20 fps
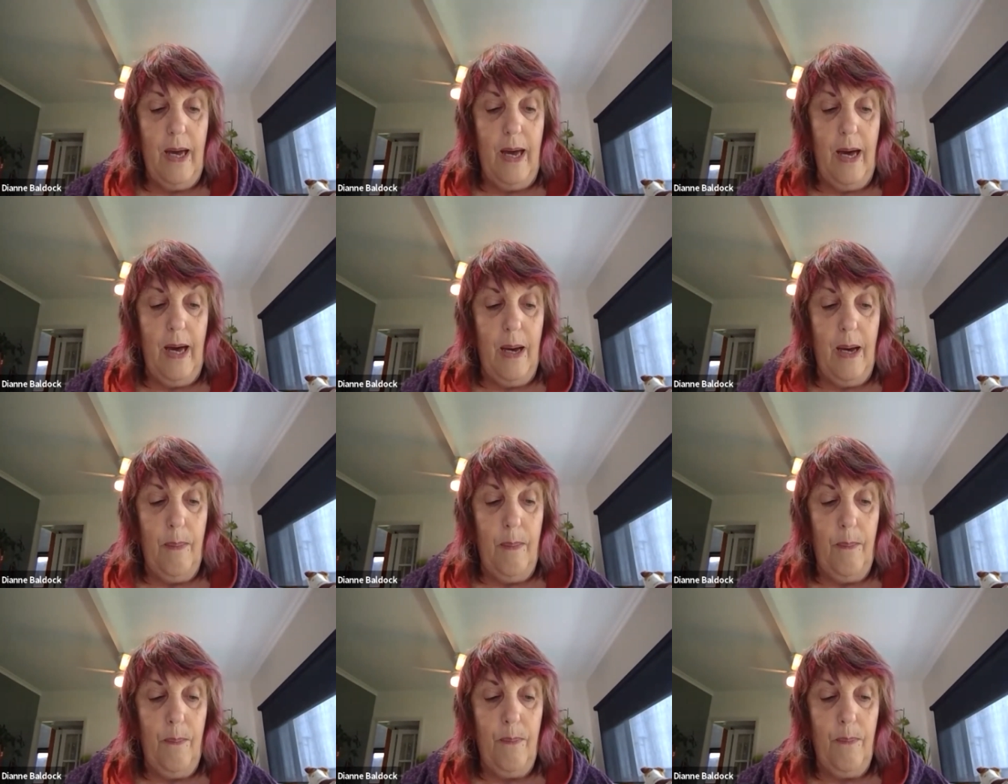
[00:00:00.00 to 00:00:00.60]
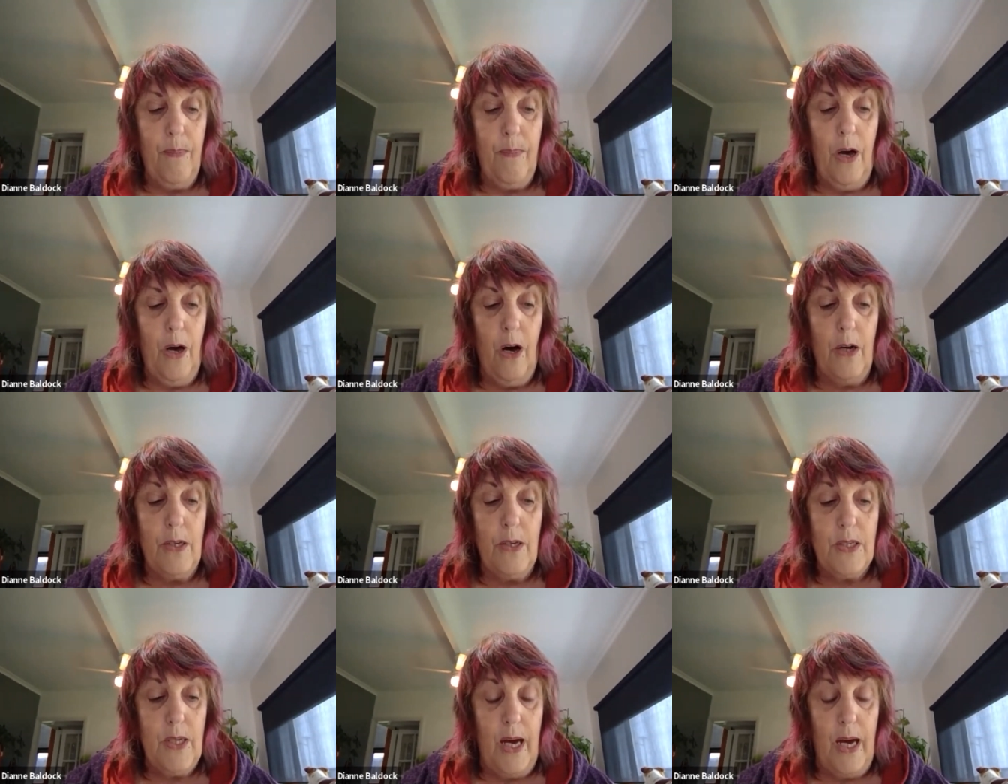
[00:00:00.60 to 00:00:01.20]
I
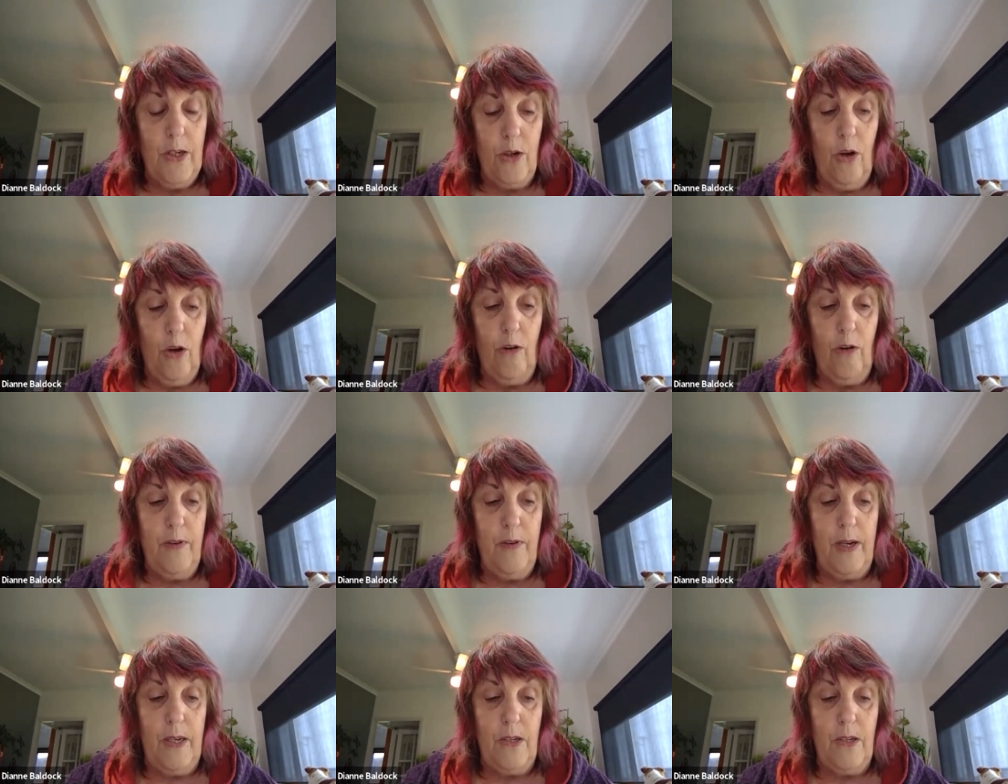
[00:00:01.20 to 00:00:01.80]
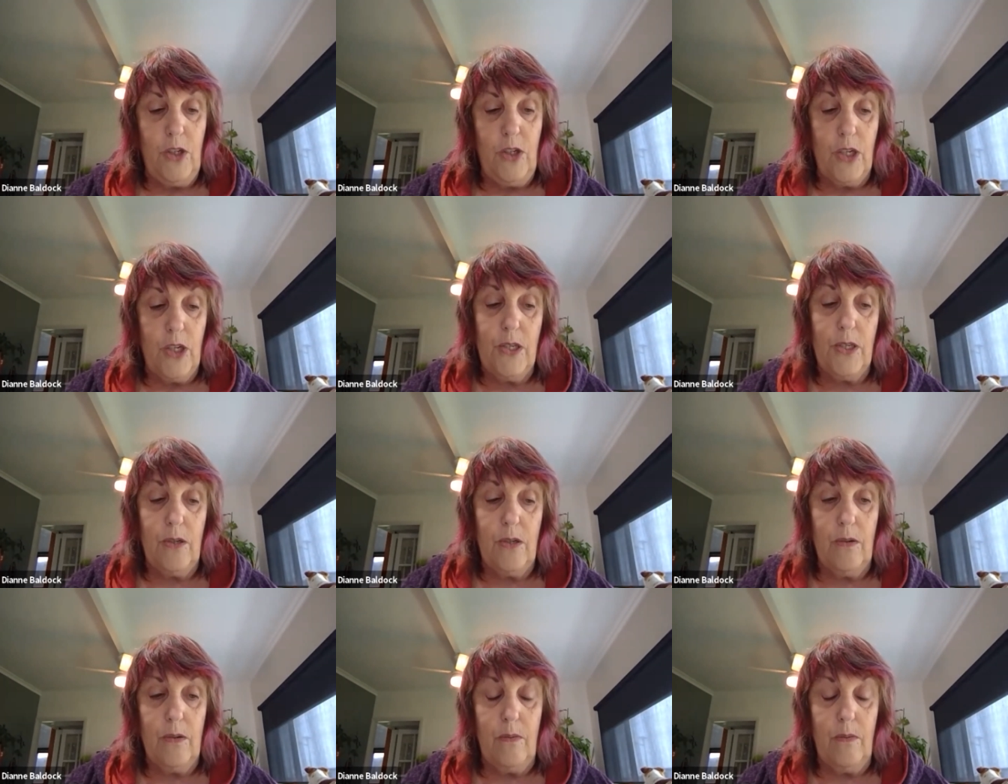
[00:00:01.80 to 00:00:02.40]
started off in
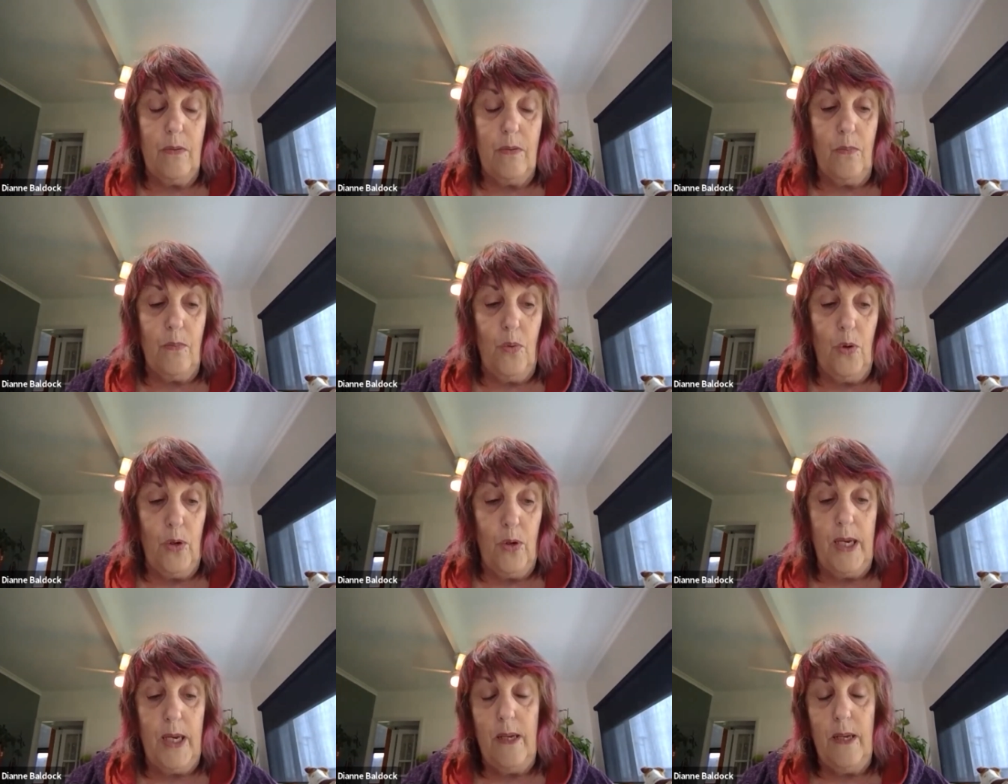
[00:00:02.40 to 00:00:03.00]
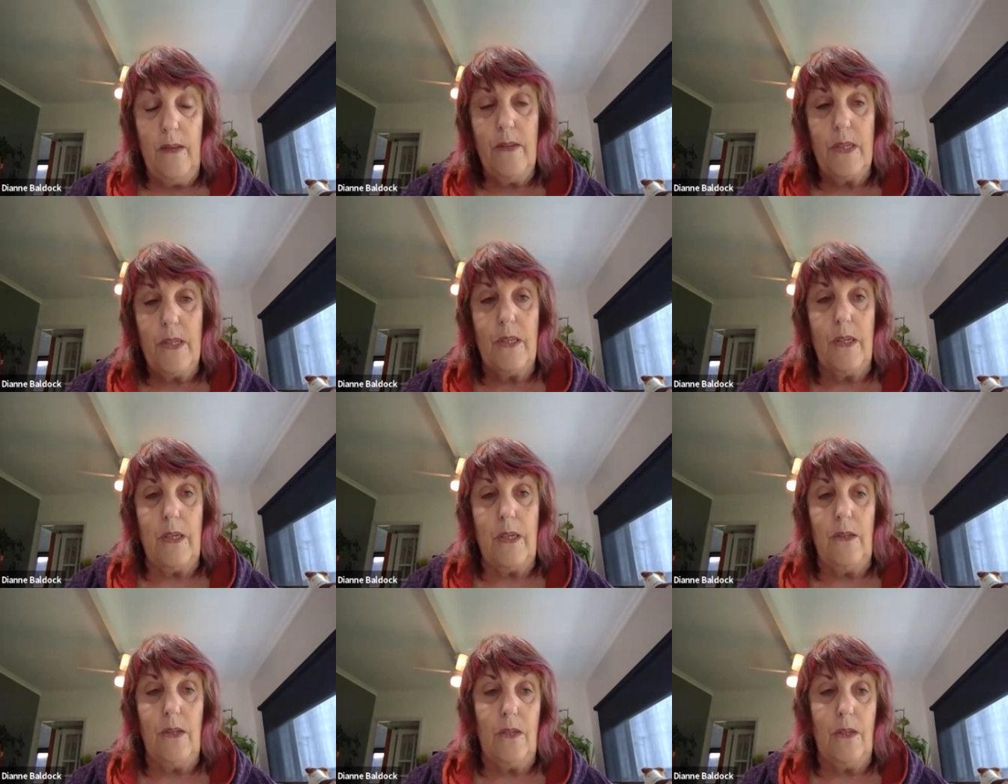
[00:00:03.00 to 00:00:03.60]
just working
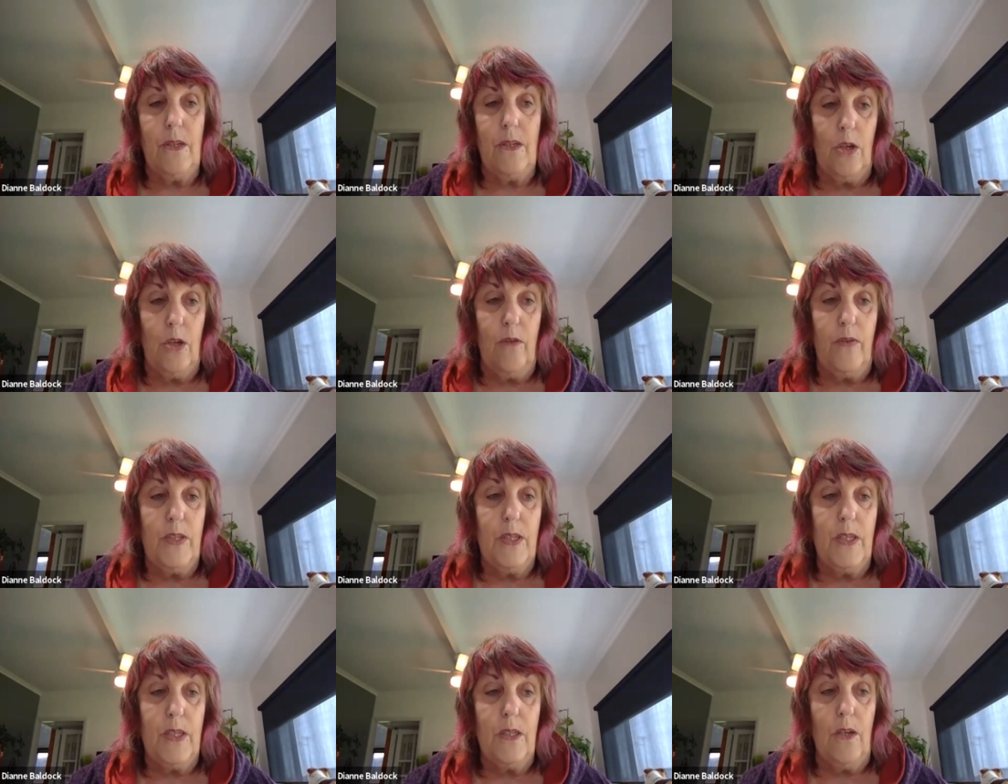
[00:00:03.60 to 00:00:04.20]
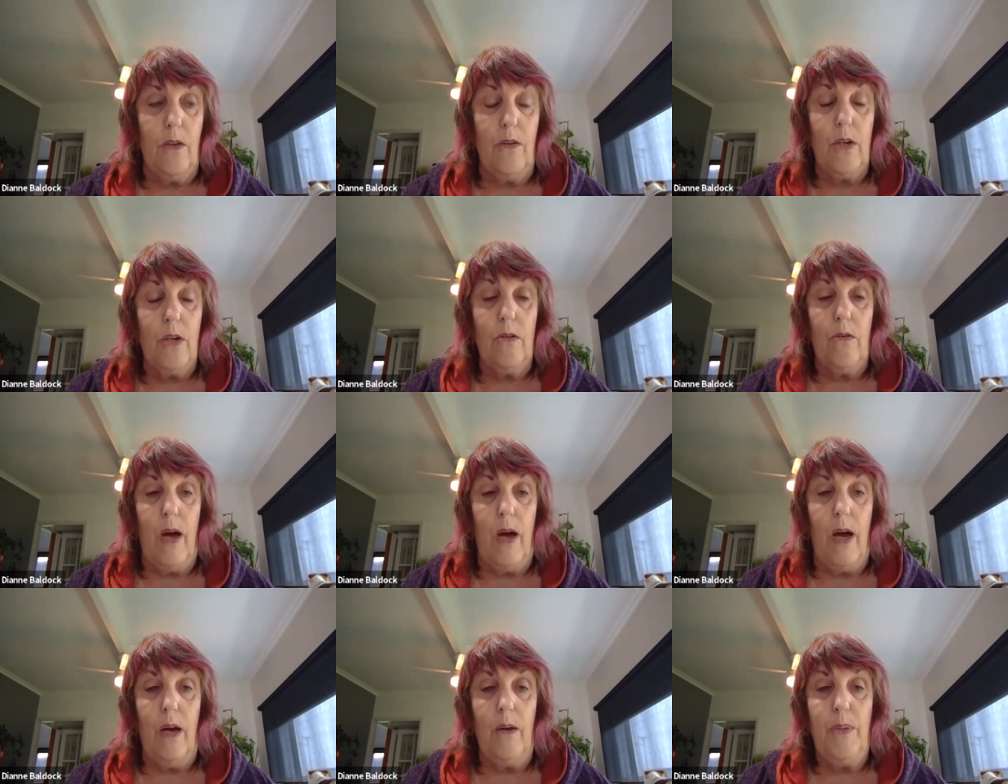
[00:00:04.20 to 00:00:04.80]
in the services on the
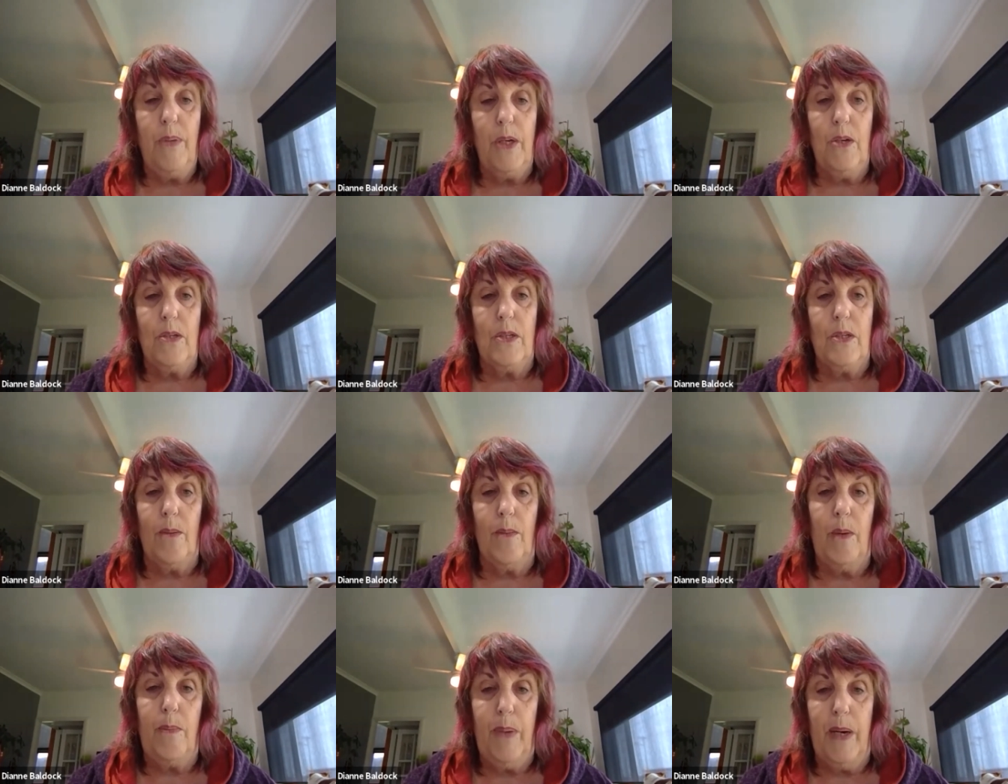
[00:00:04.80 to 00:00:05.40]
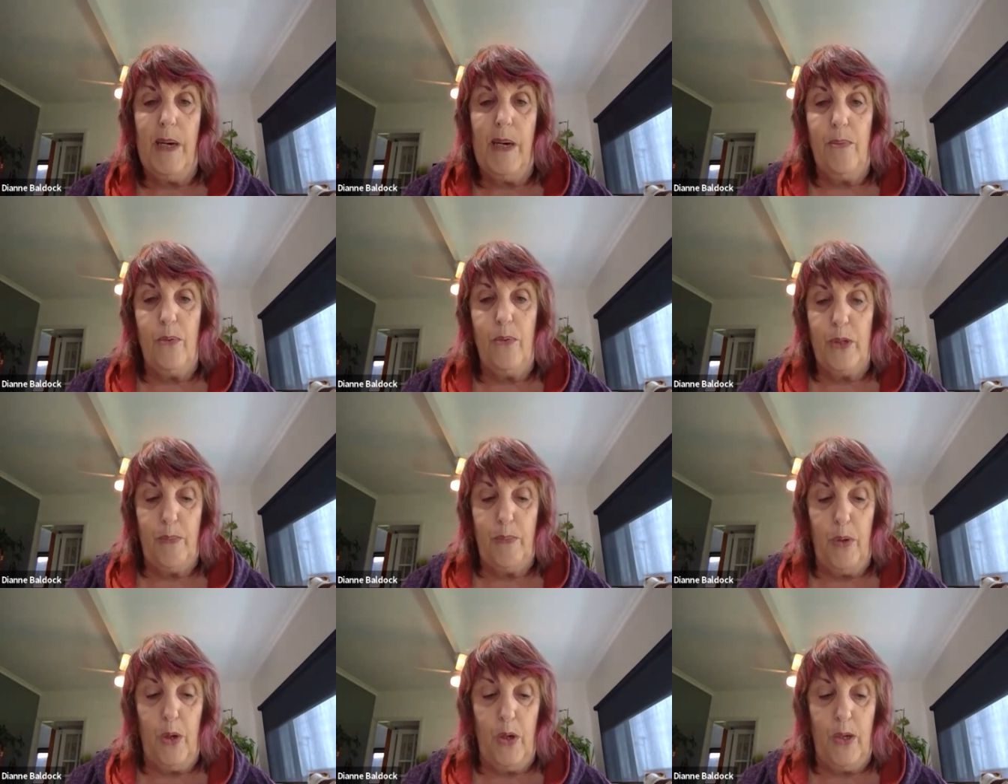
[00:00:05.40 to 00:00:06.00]
ground, because I'm a
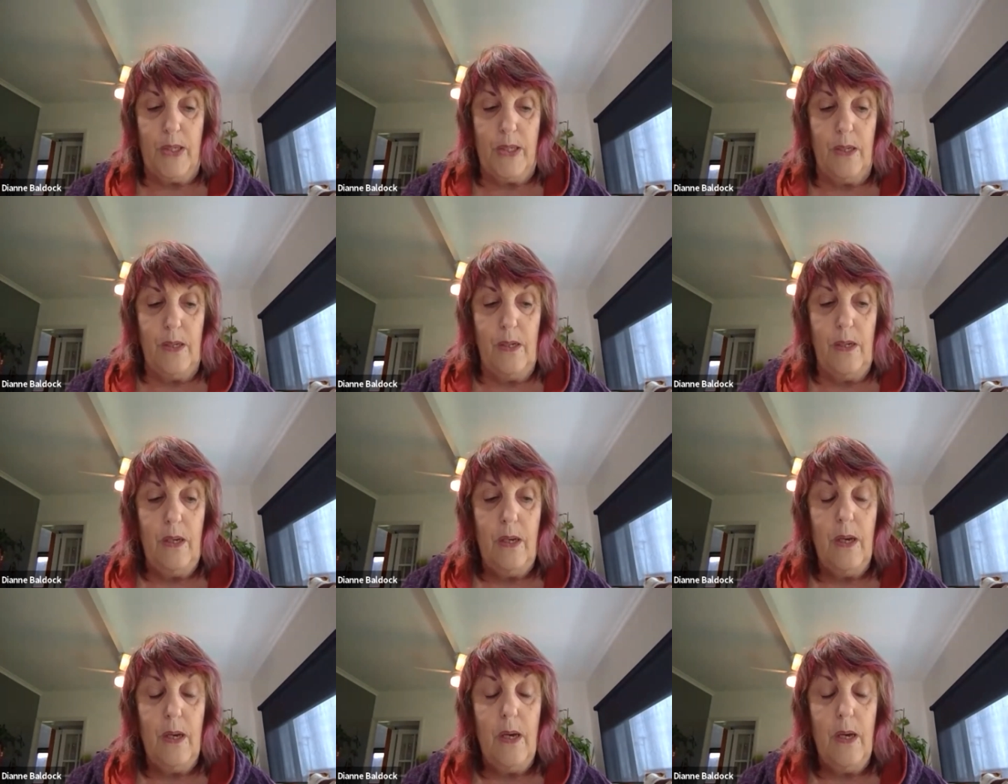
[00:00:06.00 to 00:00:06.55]
people's person.